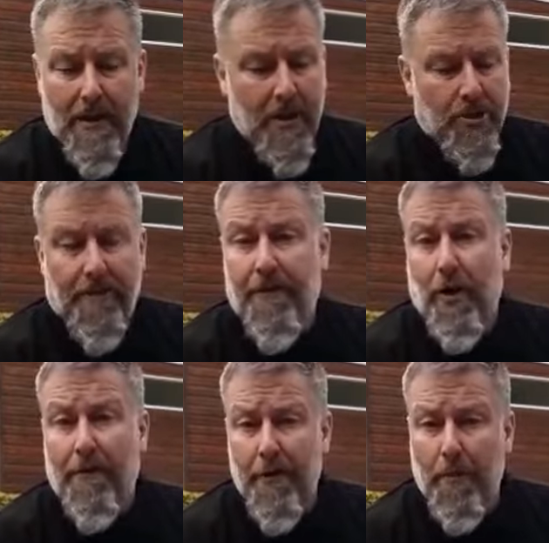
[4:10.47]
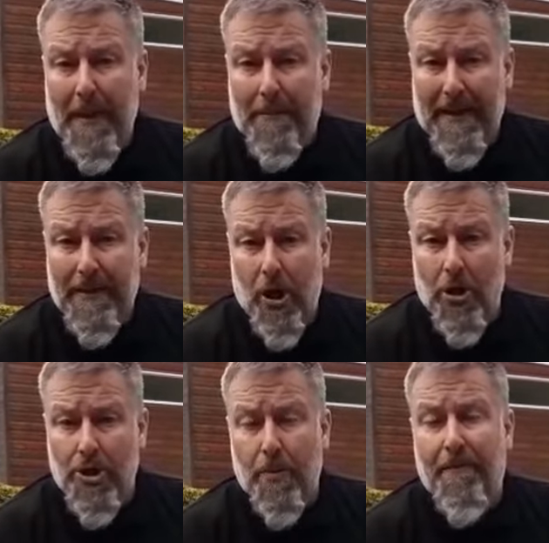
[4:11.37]
So if you've got a few people in the
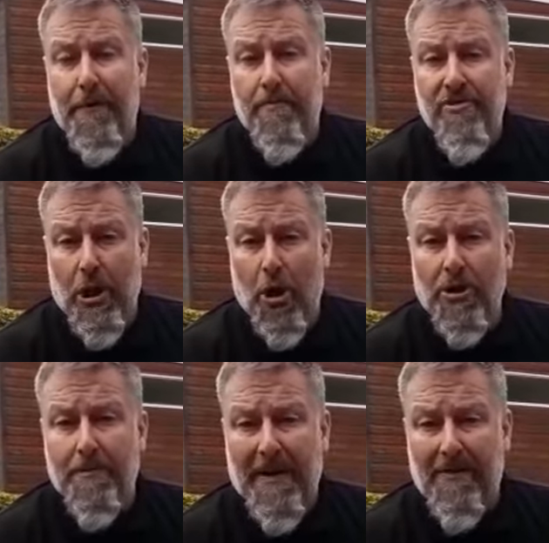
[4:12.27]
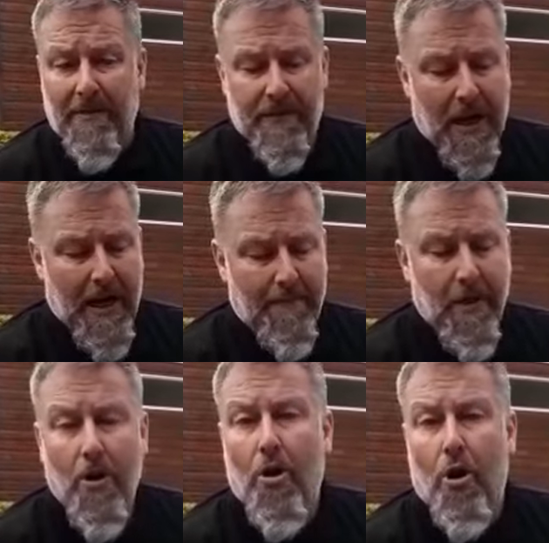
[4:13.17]
hot tub for a prolonged period of time,
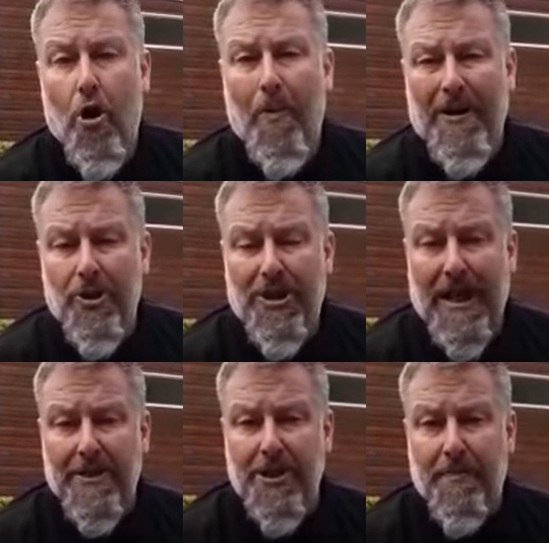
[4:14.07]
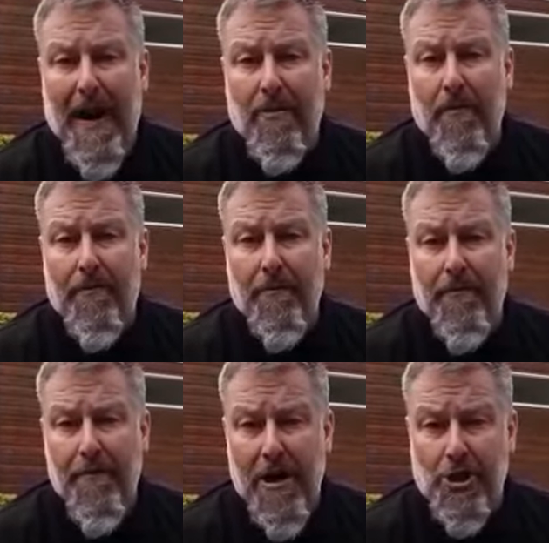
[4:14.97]
or when you start to spa up from
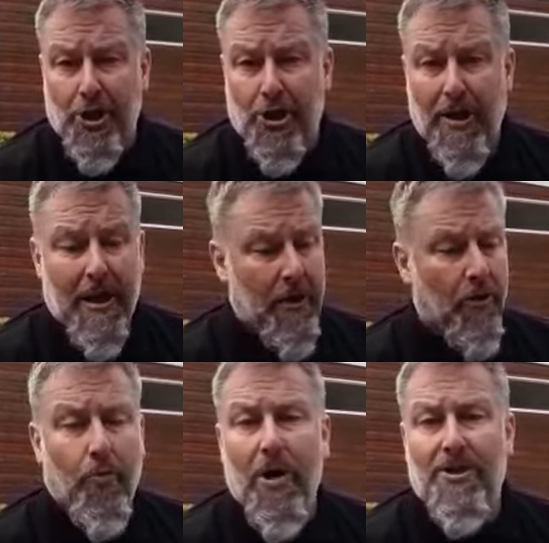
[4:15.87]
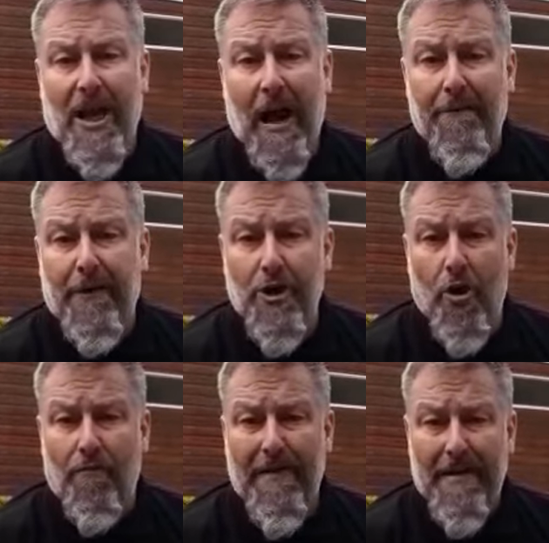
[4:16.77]
fresh. In other words, after
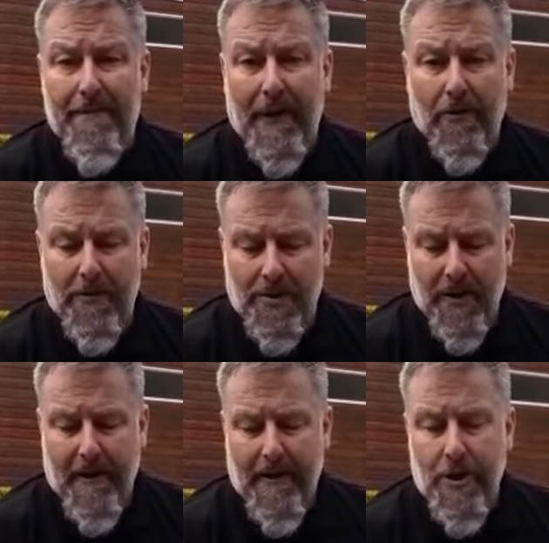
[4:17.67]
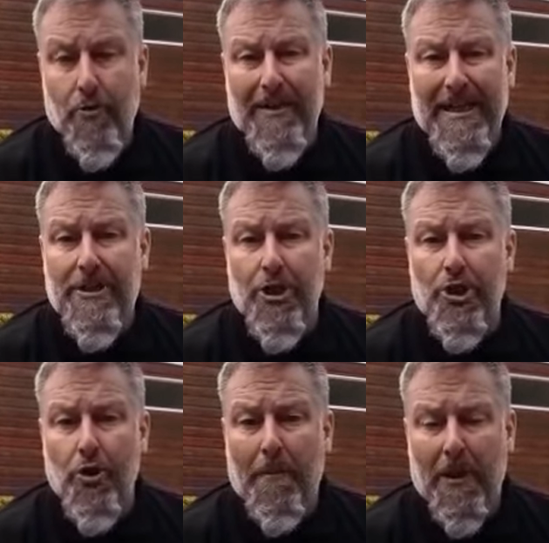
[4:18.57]
your refills, you will need to
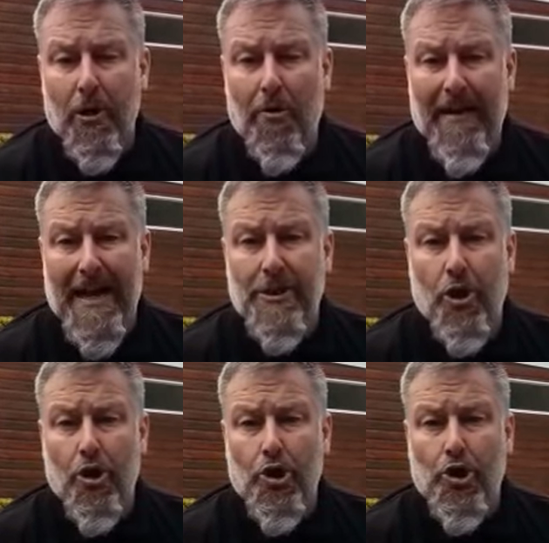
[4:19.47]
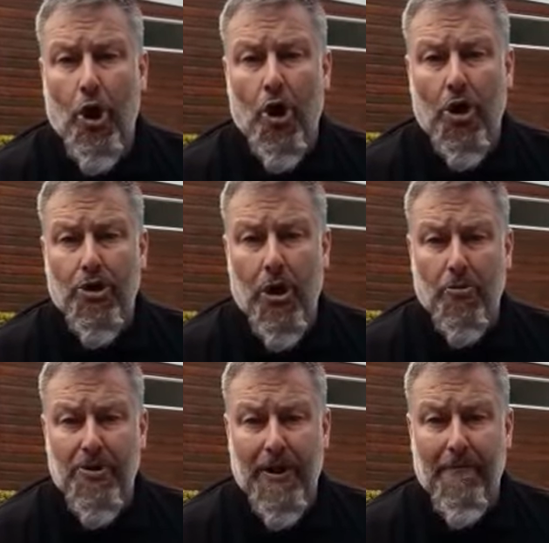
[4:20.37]
superchlorinate or shock
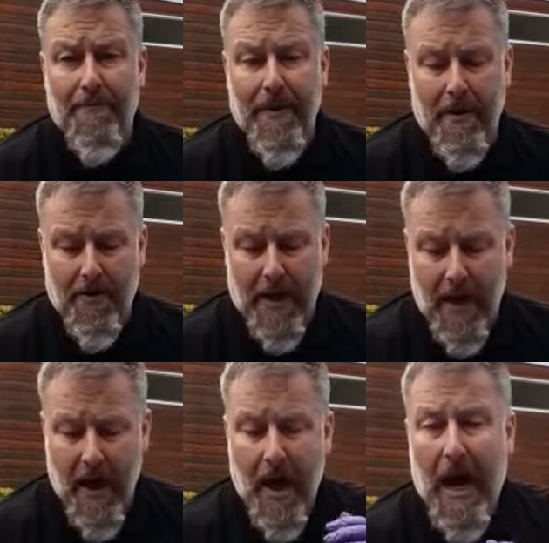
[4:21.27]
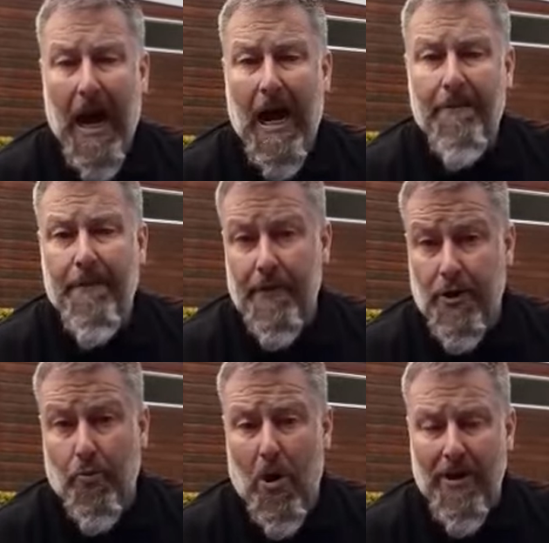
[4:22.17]
dose it. Okay, half
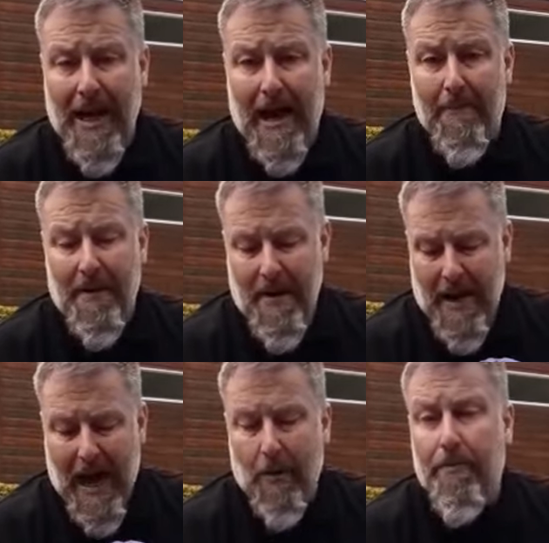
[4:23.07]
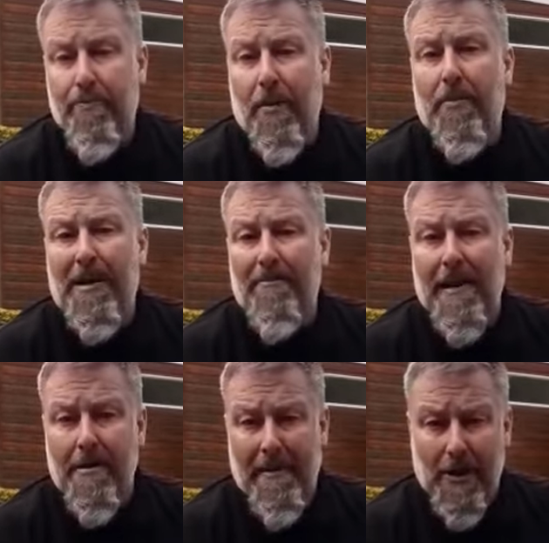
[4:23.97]
to 1 cap. I would probably
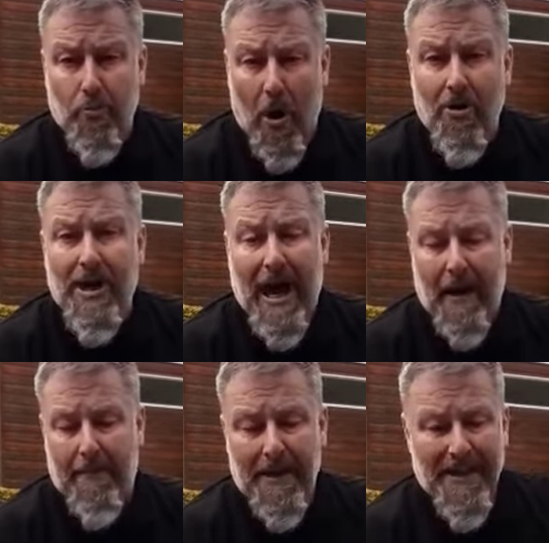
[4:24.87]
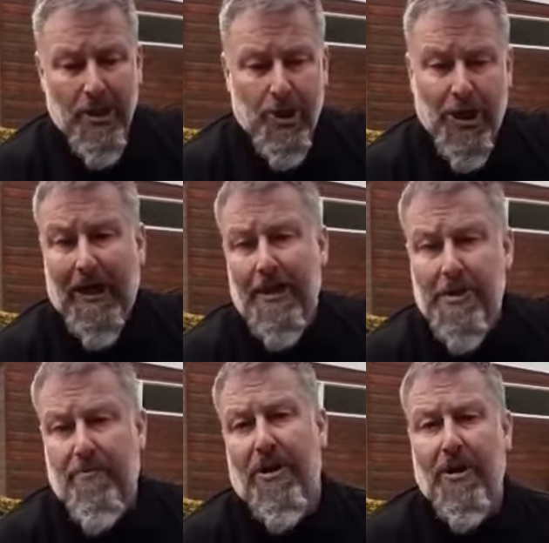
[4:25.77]
recommend 1 cap. Gently
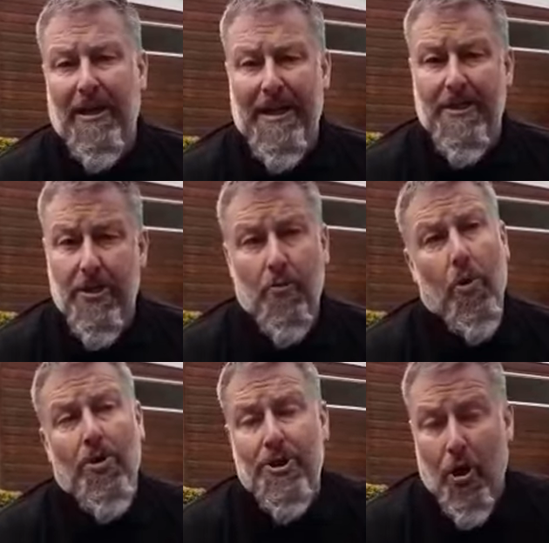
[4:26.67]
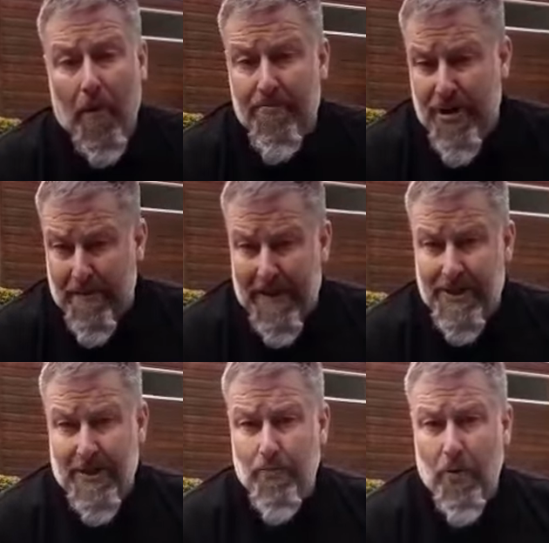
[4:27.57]
sprinkle it into the water, or
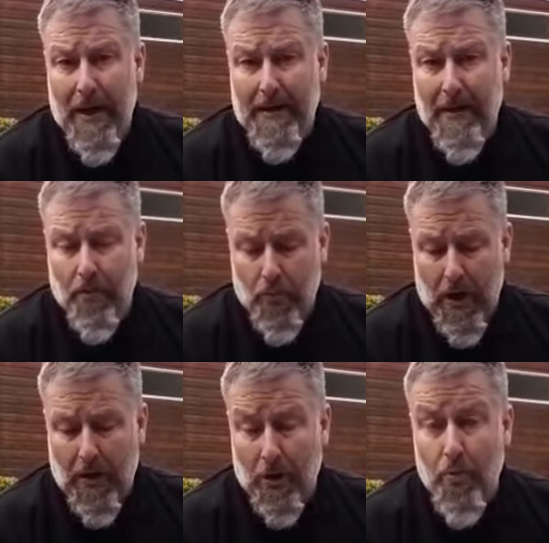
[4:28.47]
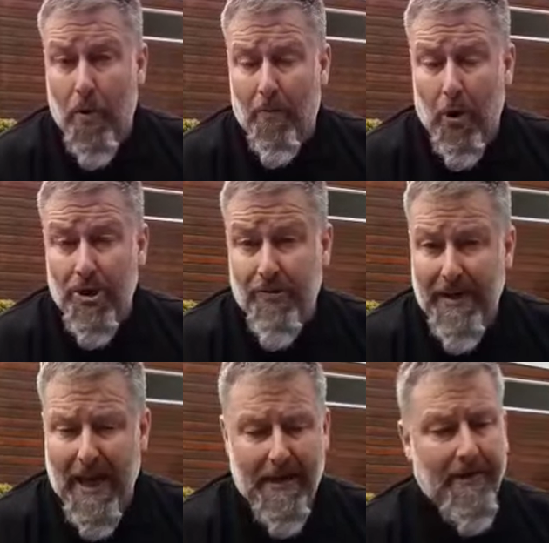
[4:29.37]
pre-mix in lukewarm water
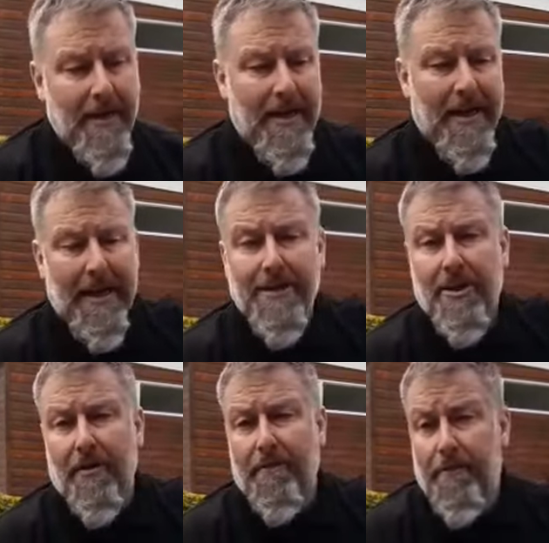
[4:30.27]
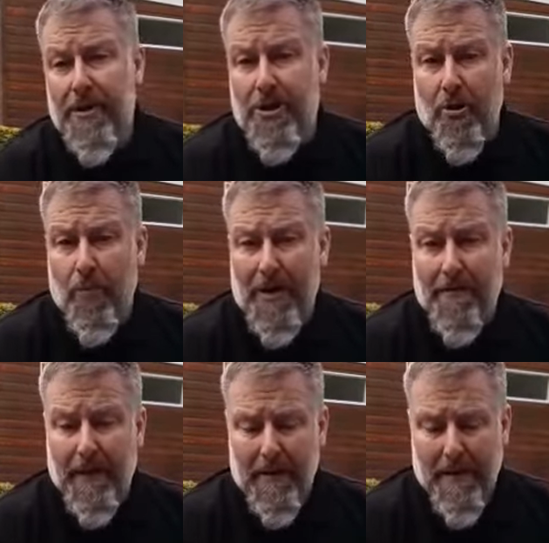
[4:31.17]
again into the tub when you
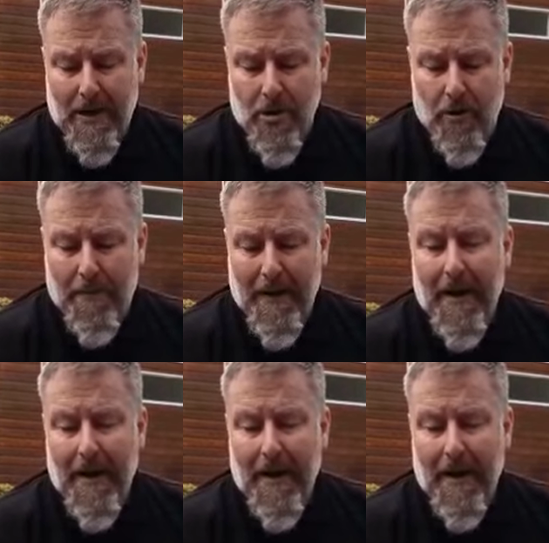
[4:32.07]
fill it back up.